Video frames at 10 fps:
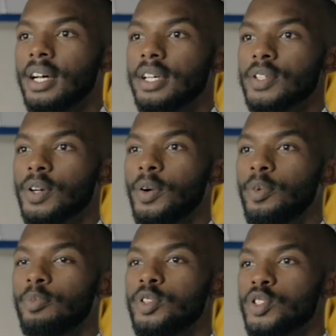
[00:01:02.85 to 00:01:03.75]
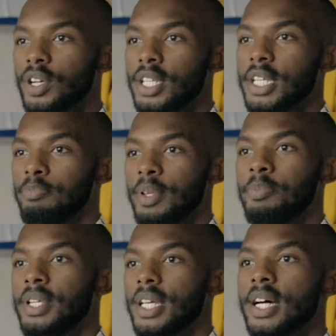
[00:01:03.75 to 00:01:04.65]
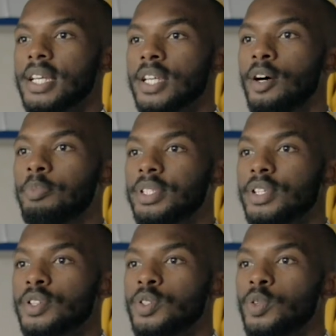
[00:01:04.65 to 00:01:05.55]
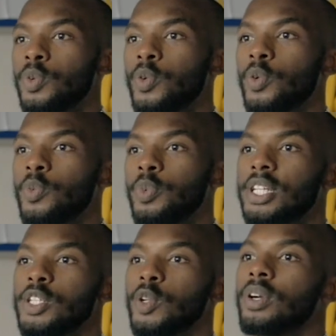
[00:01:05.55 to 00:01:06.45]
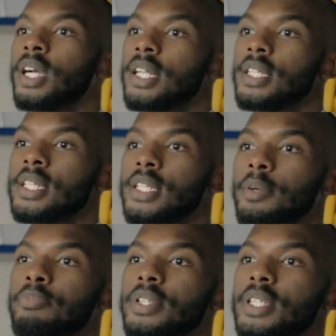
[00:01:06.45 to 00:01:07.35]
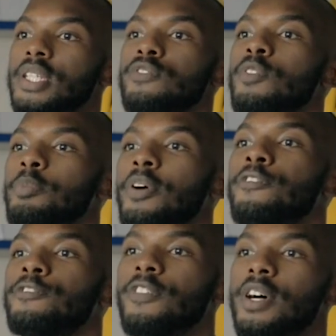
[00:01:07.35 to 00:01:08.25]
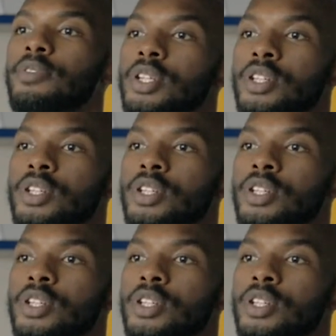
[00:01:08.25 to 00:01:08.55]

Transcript: So joining BPN has helped us to really look at the business from a very